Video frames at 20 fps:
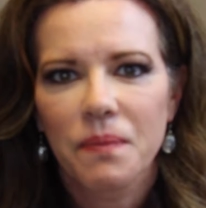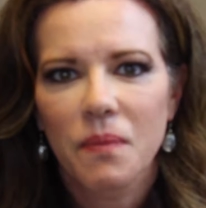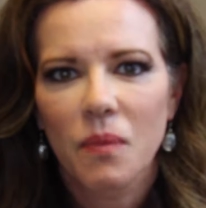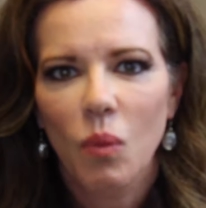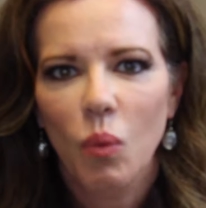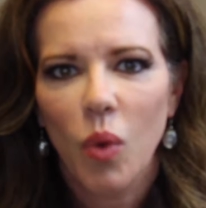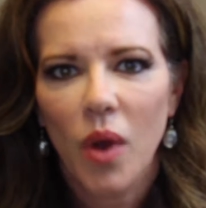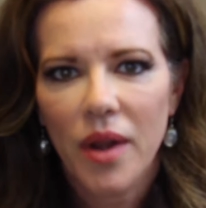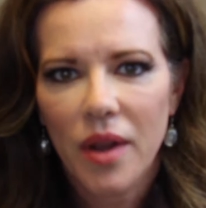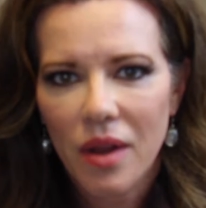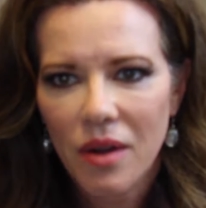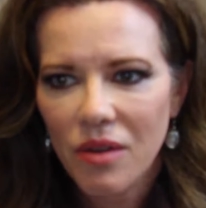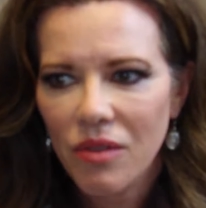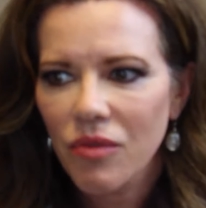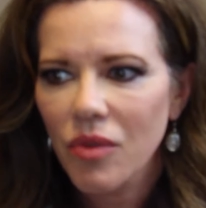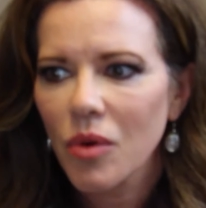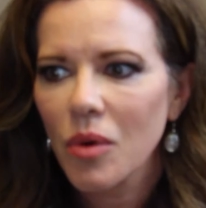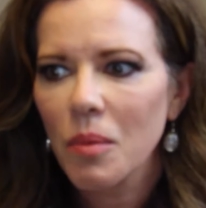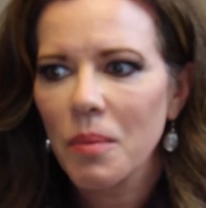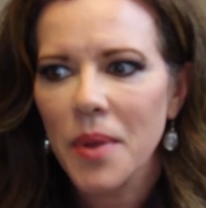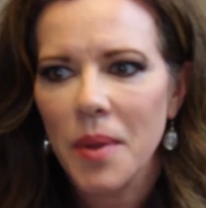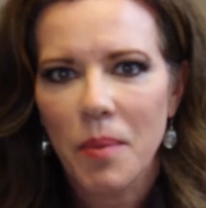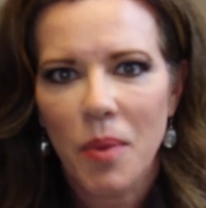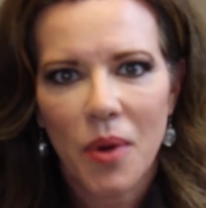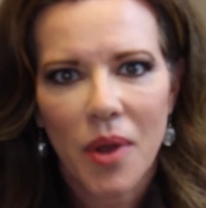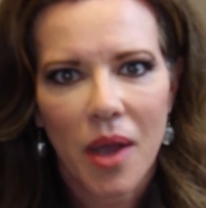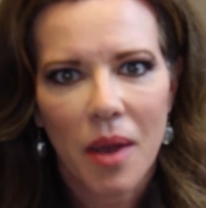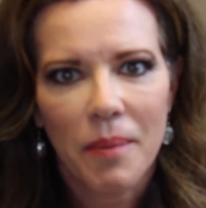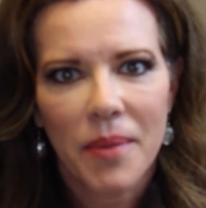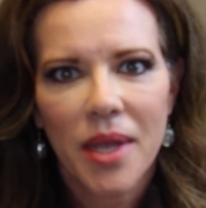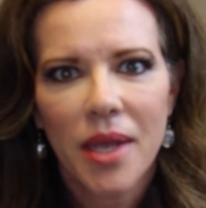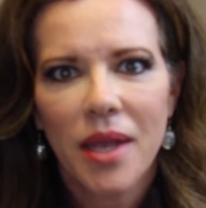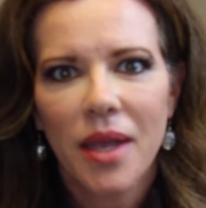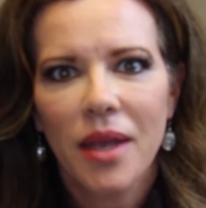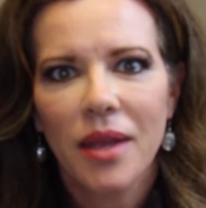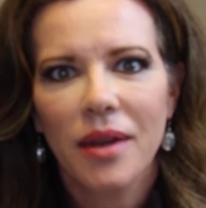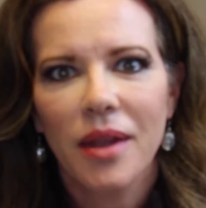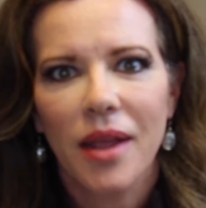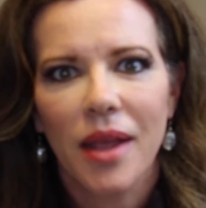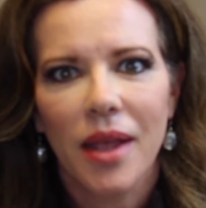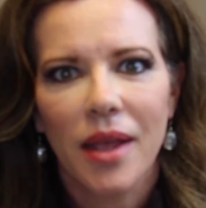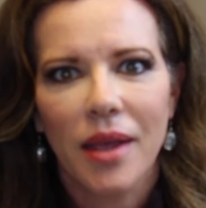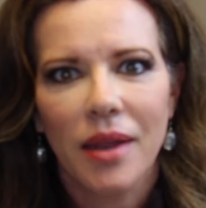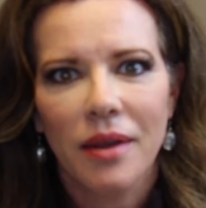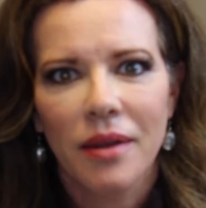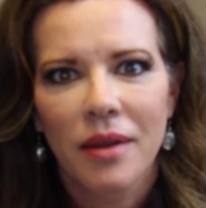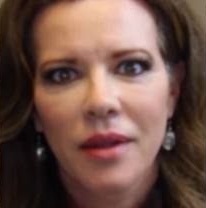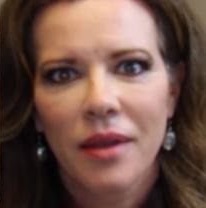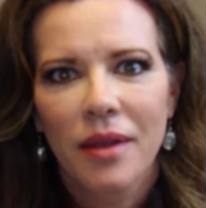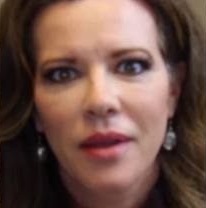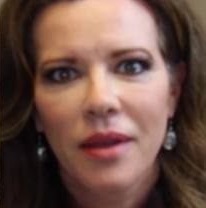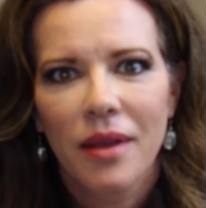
what interval people come in. And